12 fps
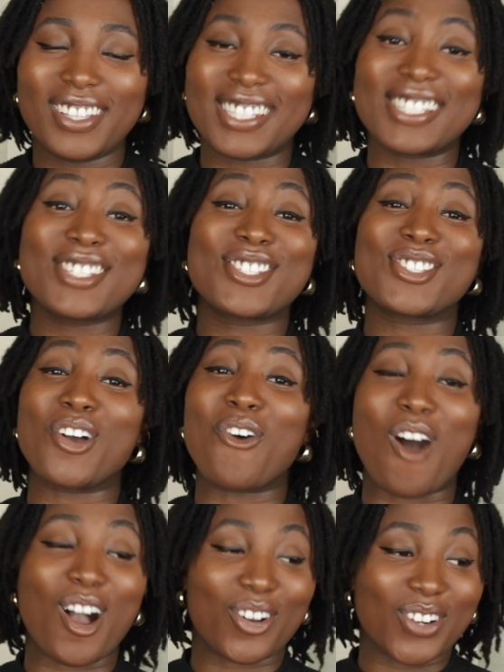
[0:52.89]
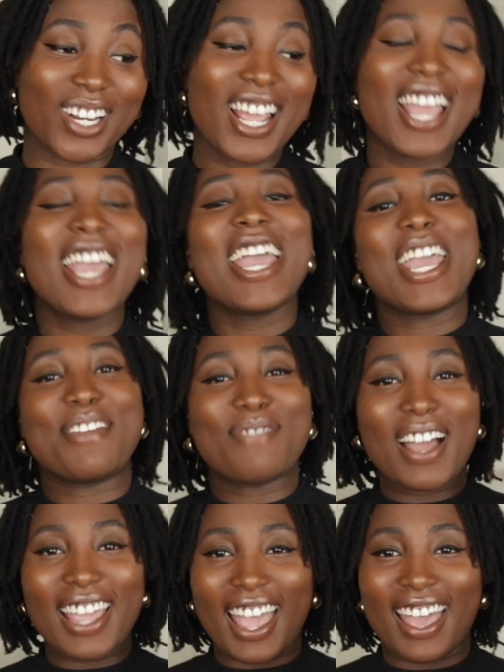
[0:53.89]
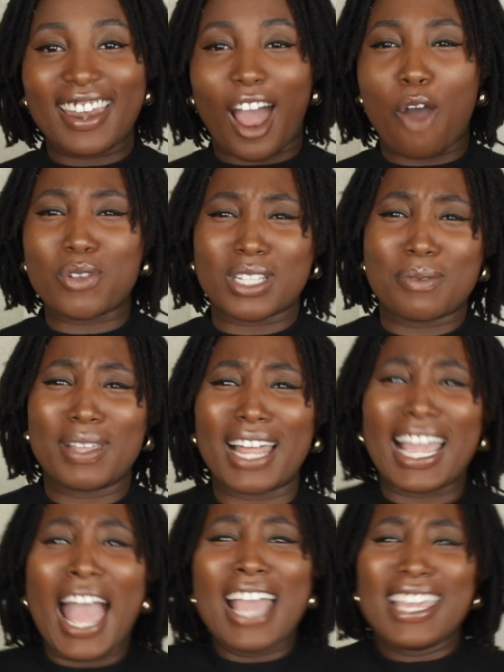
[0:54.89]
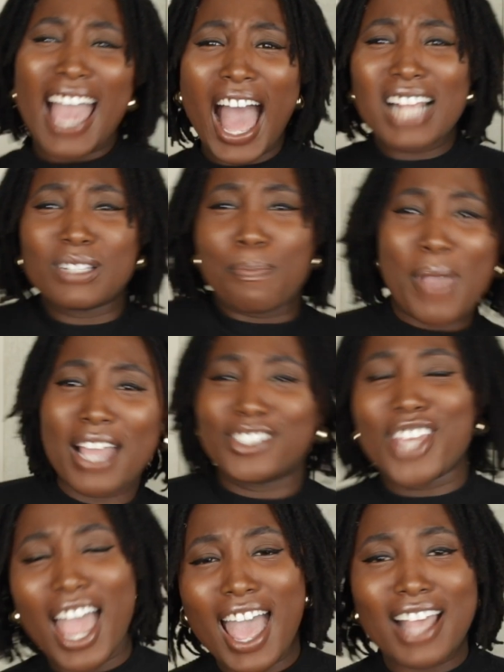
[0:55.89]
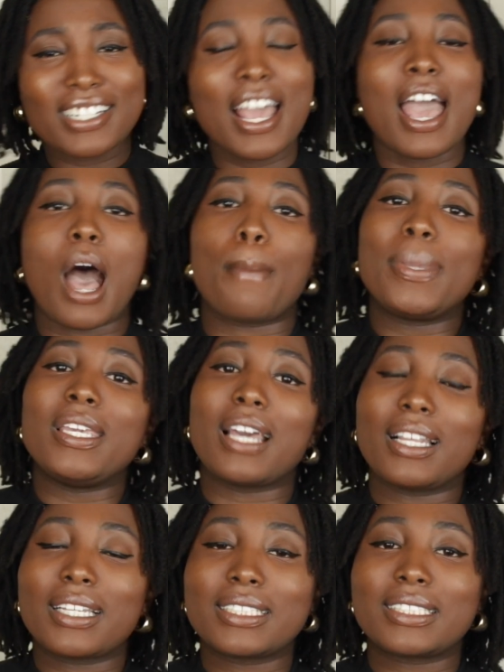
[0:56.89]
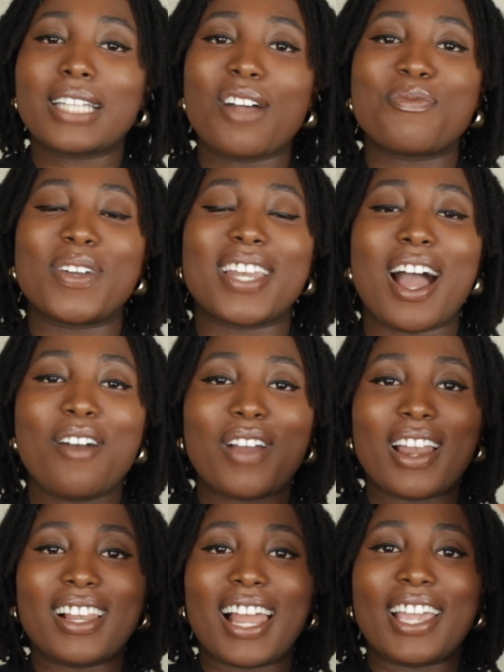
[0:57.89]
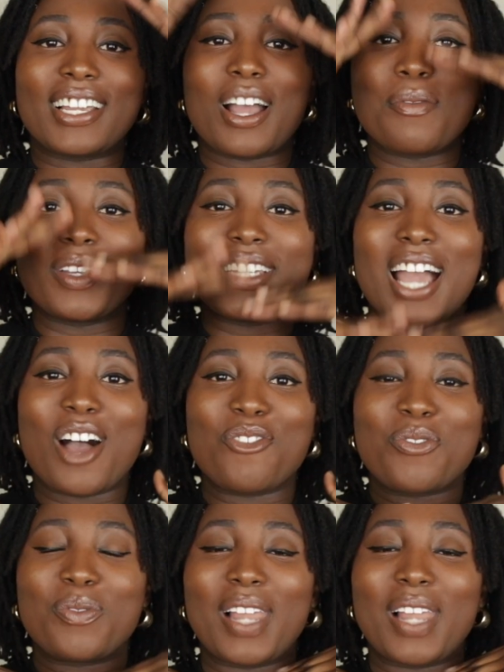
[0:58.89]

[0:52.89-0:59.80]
This is so awkward. In my head, I was gonna be like, yes, bitches! I'd be yelling and stuff, but now I'm kind of like coming down from